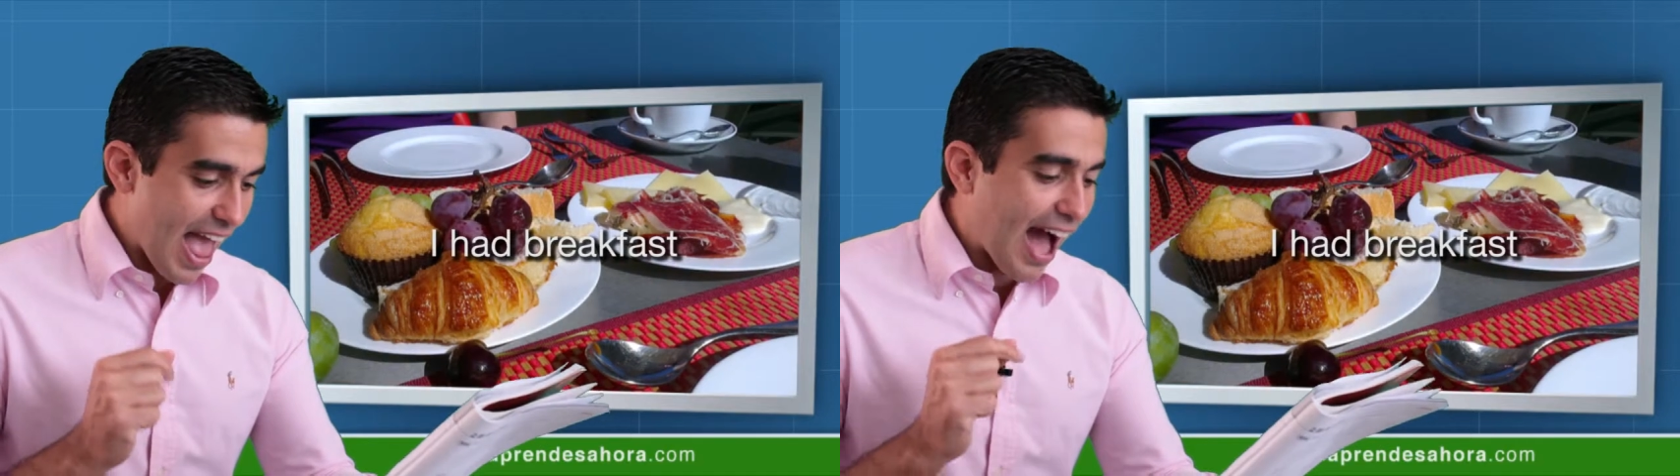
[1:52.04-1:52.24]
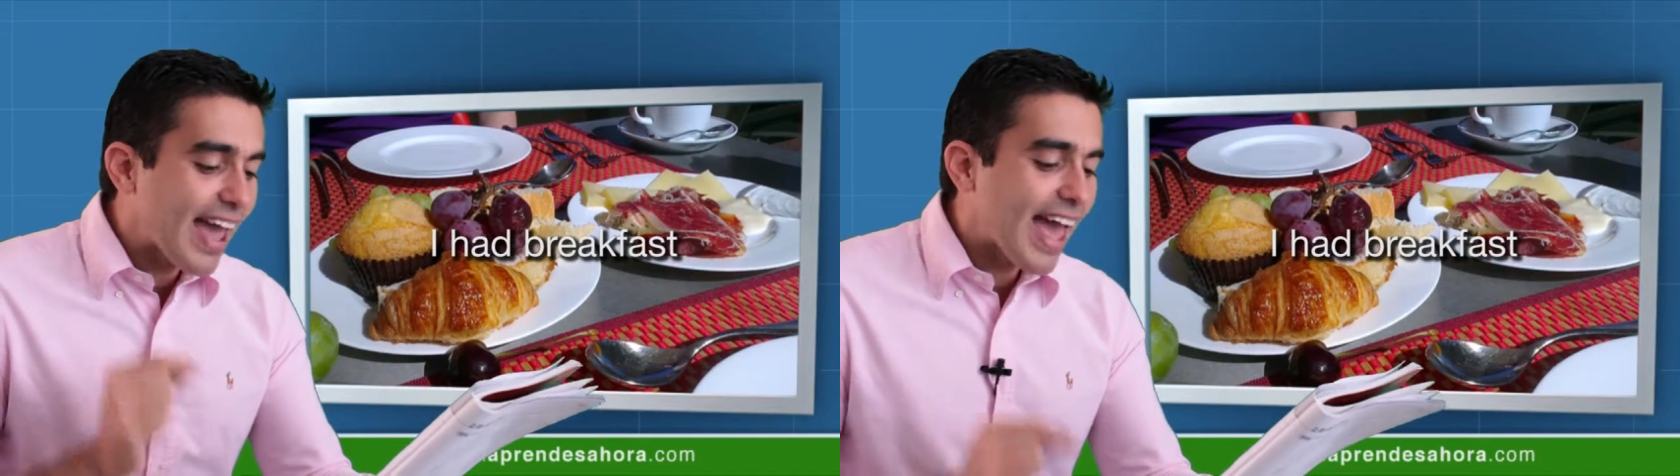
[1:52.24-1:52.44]

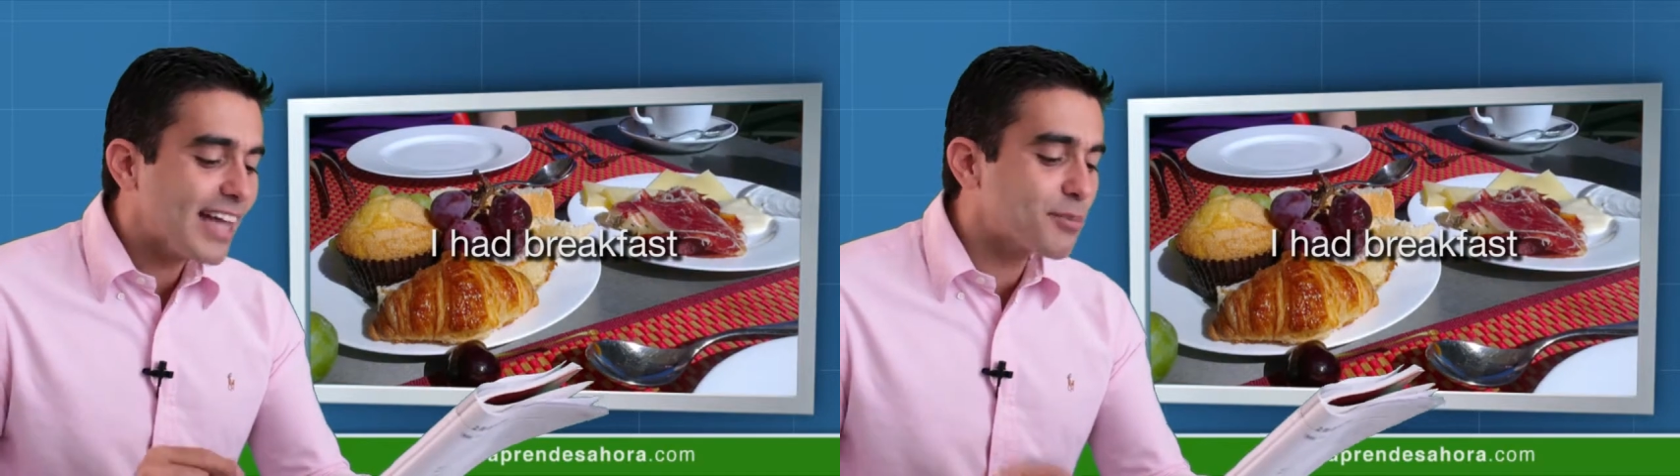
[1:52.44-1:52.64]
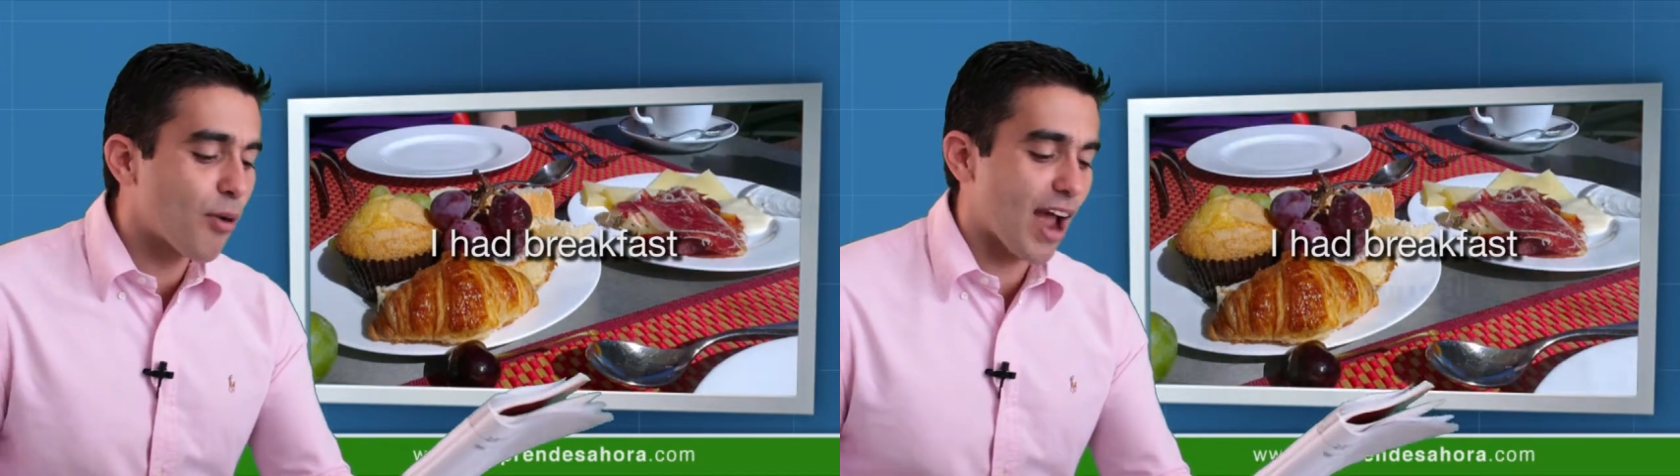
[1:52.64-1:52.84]
I
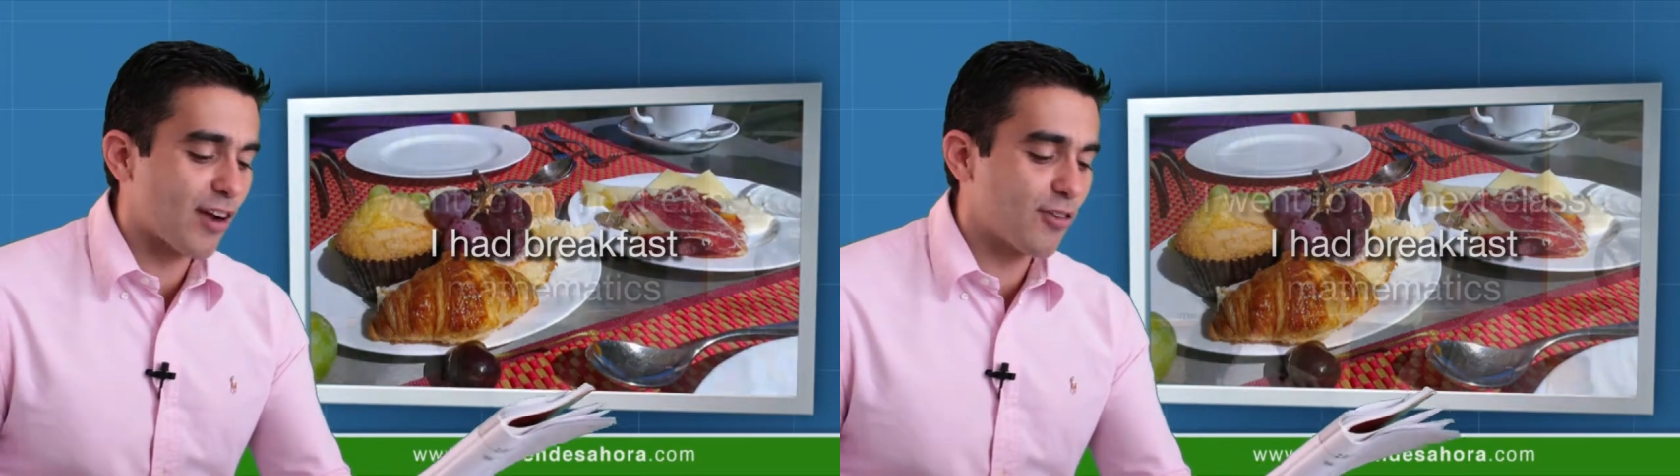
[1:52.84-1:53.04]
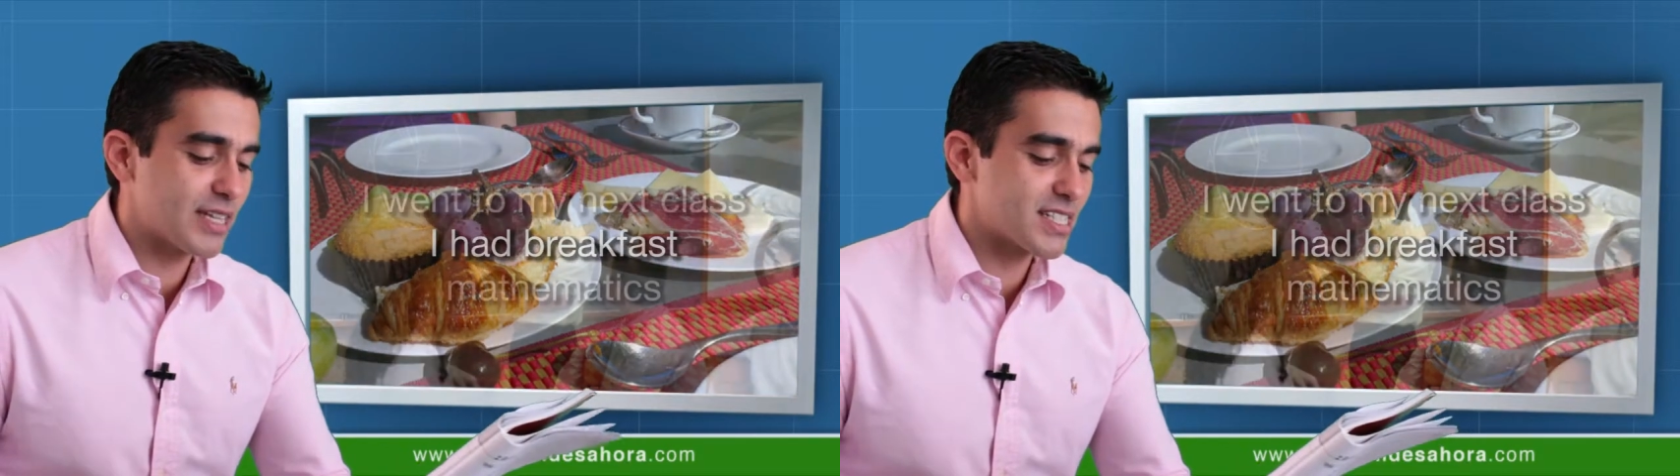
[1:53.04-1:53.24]
had
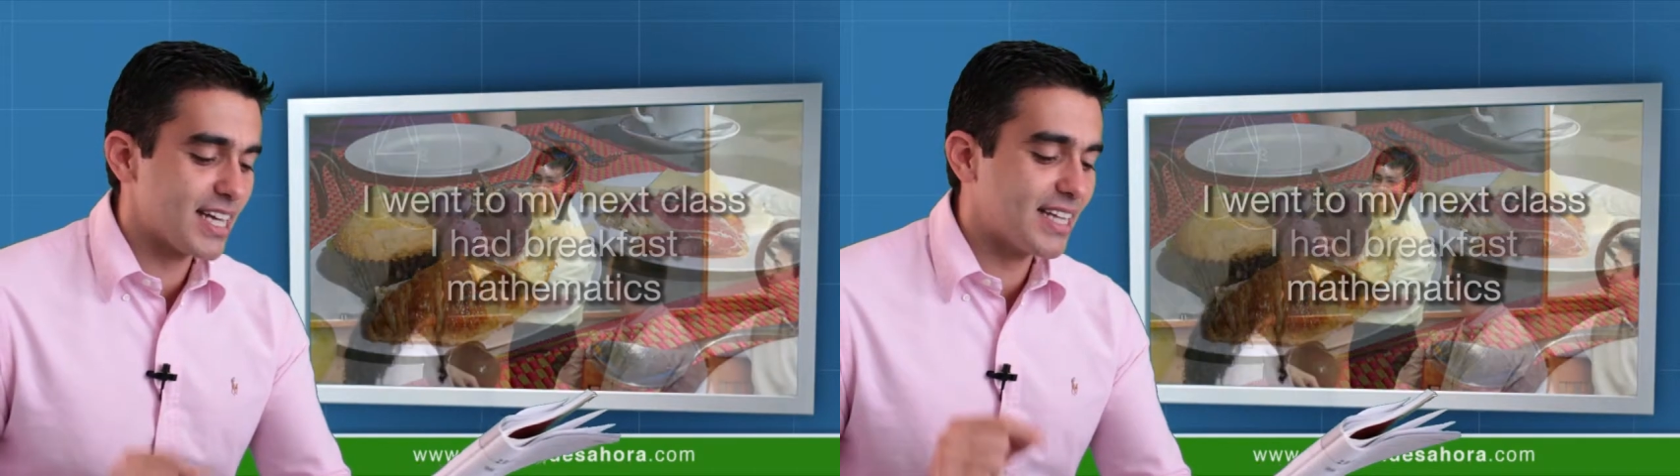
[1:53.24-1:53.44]
breakfast